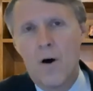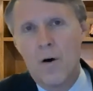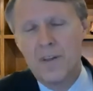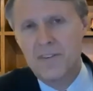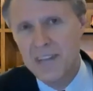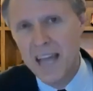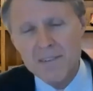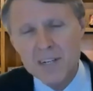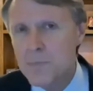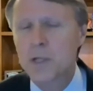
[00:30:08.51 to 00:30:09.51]
the
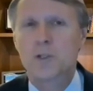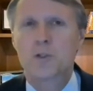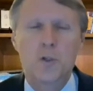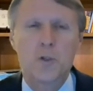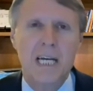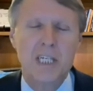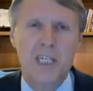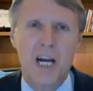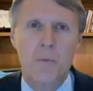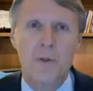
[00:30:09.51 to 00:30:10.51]
seven spiritual truths I
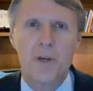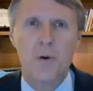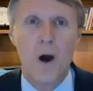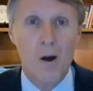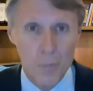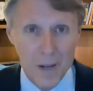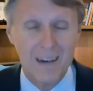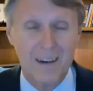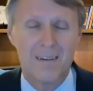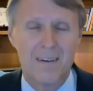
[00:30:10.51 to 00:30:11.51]
shared with you are
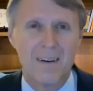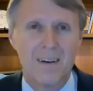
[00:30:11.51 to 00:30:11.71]
real